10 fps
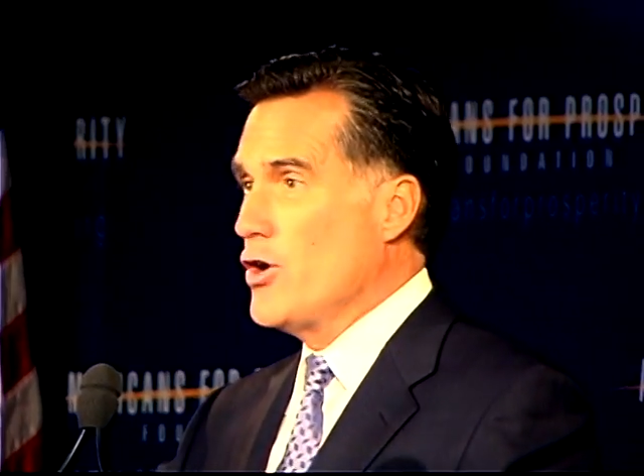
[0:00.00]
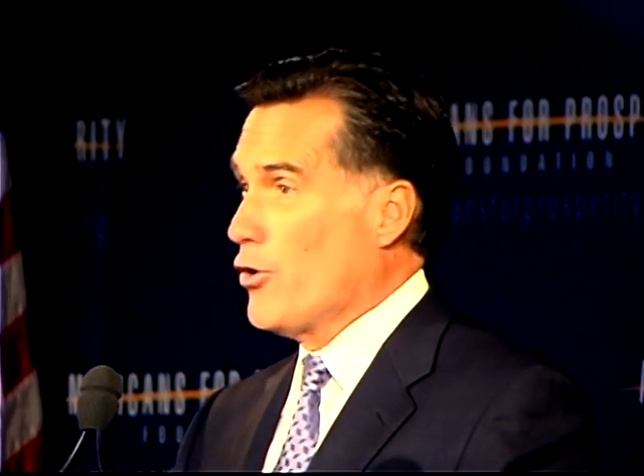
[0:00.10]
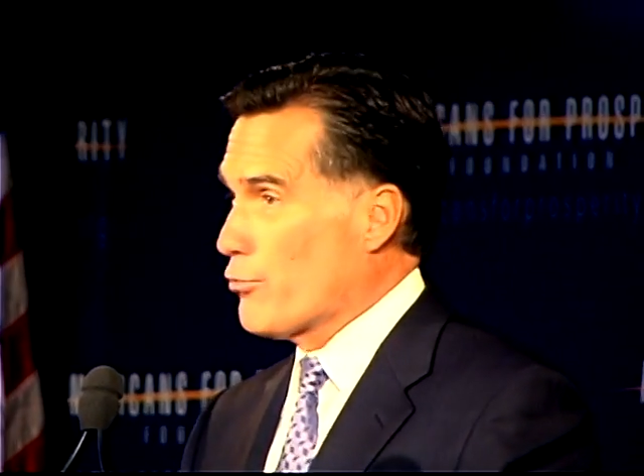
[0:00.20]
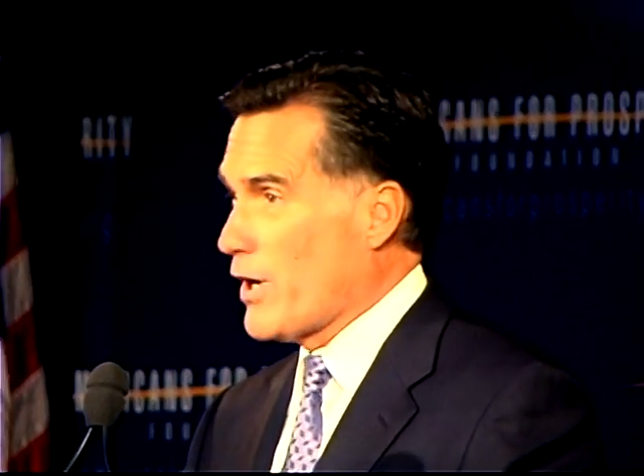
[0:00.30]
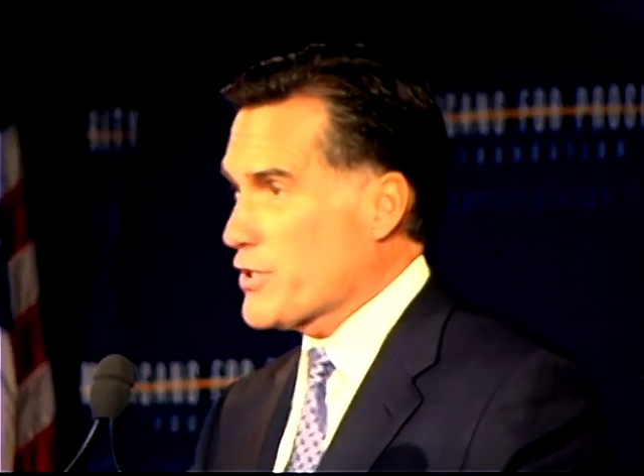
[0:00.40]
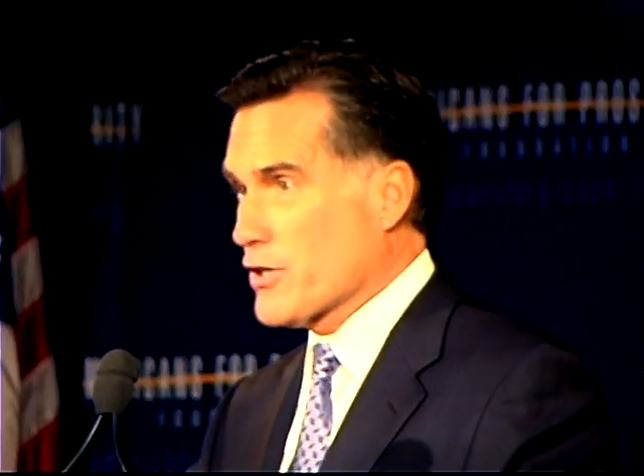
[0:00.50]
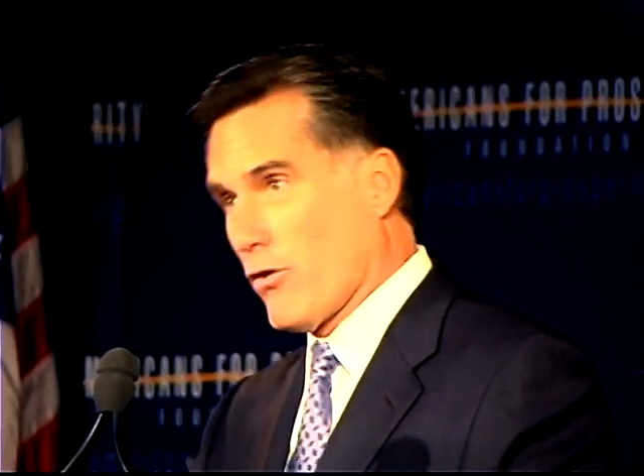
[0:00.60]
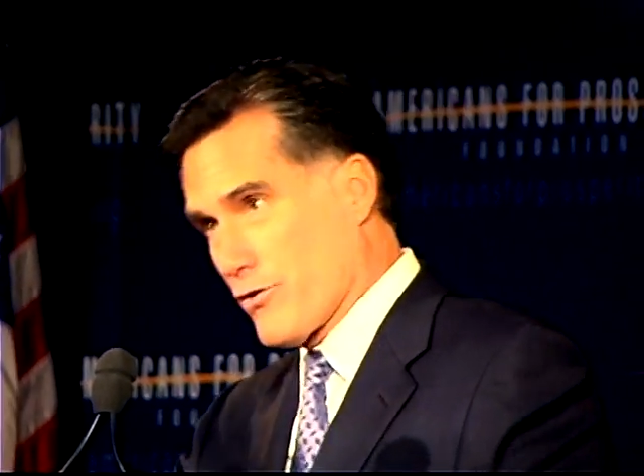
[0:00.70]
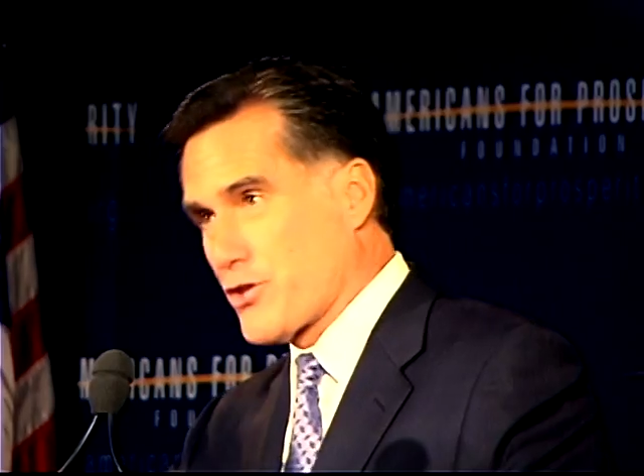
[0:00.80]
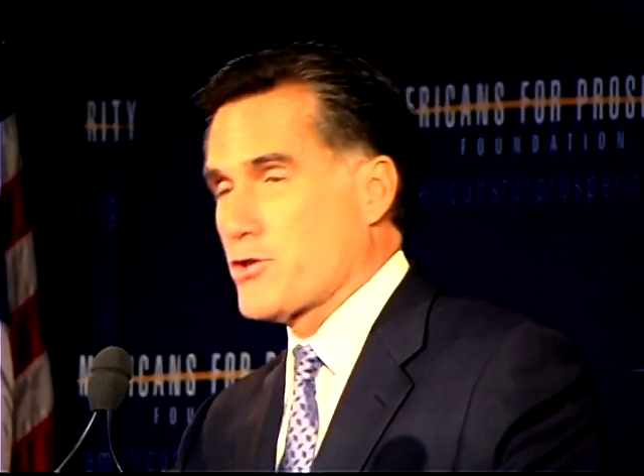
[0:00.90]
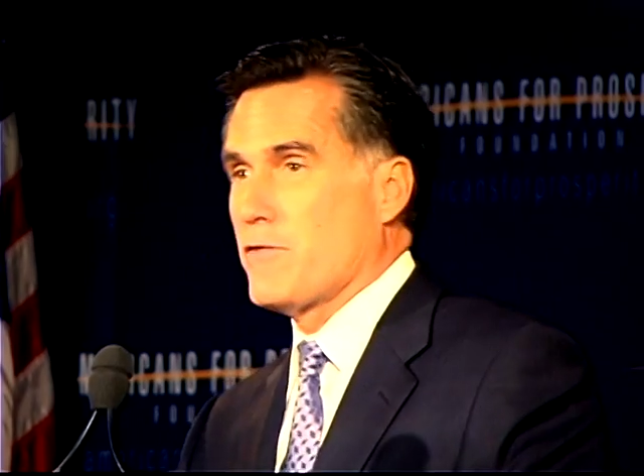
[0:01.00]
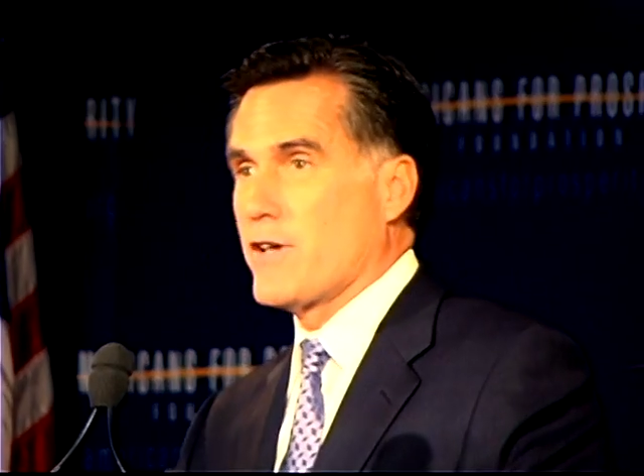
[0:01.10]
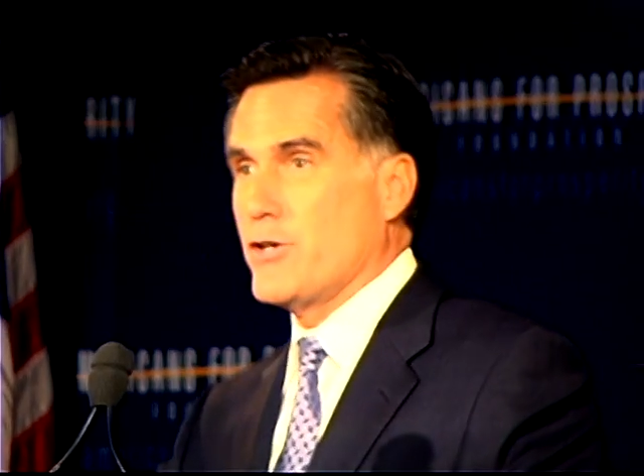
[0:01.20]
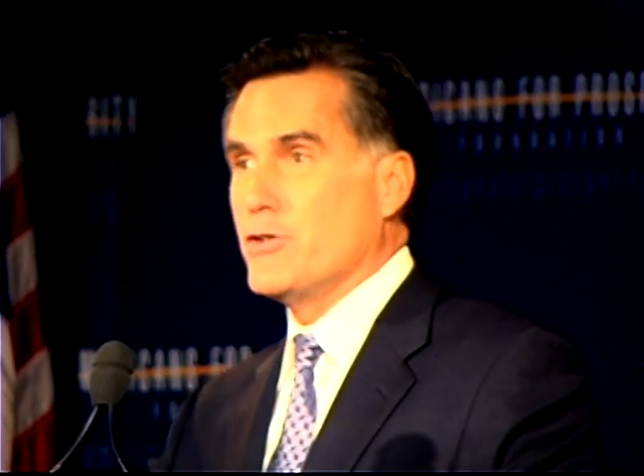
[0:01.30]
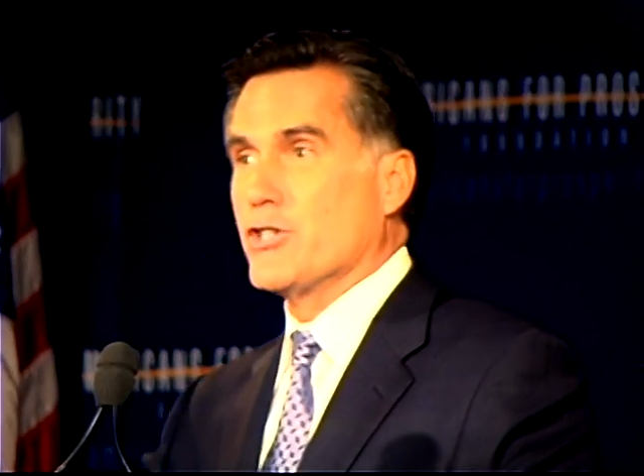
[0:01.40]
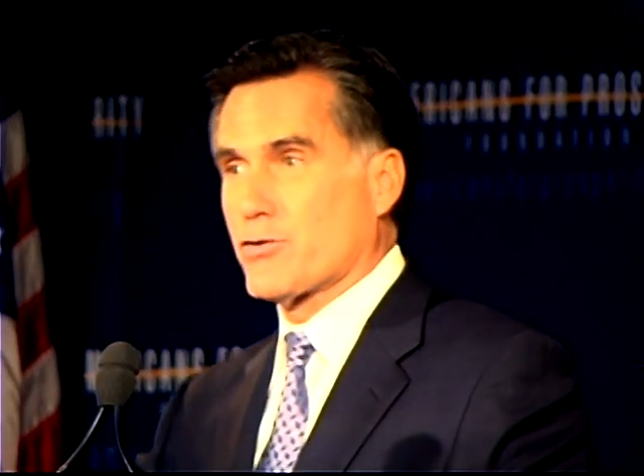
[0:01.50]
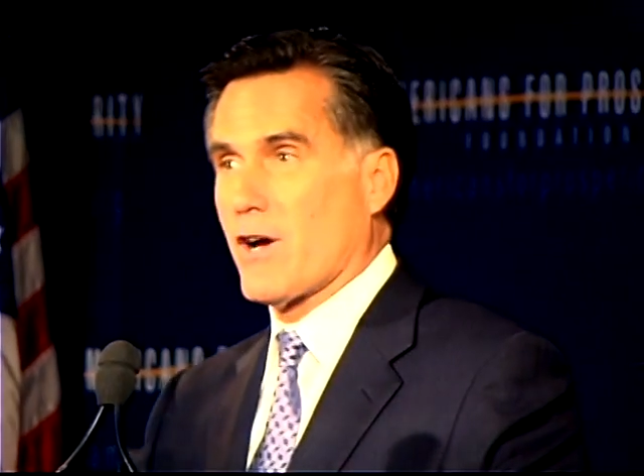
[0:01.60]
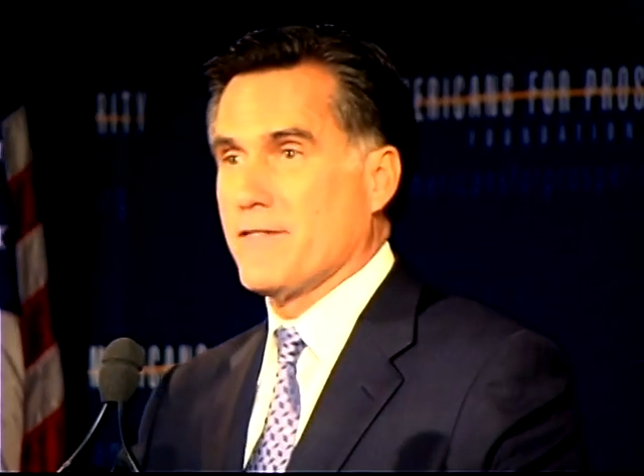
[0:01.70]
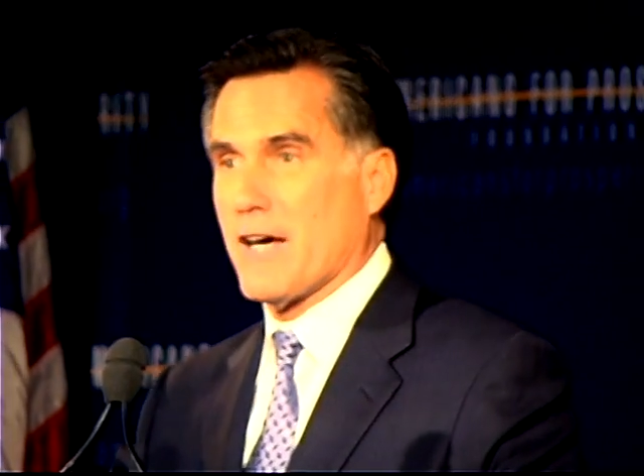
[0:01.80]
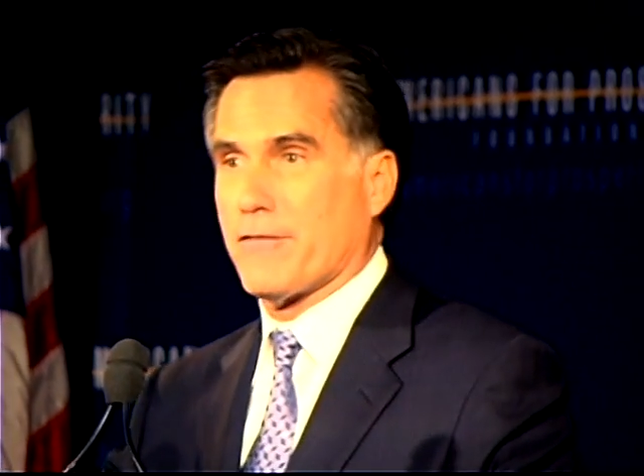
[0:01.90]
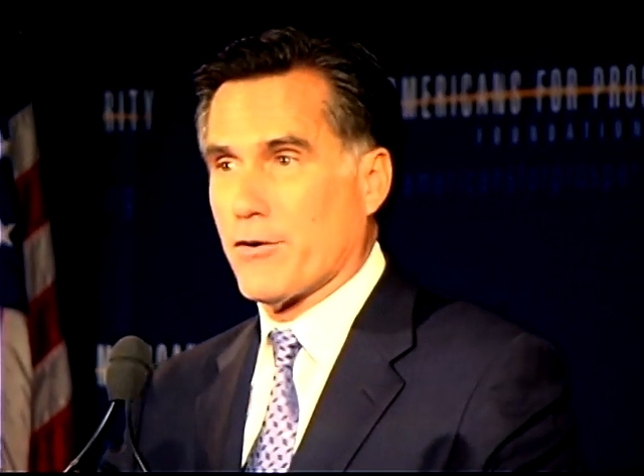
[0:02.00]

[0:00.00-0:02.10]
Russia or the Soviet Union tried that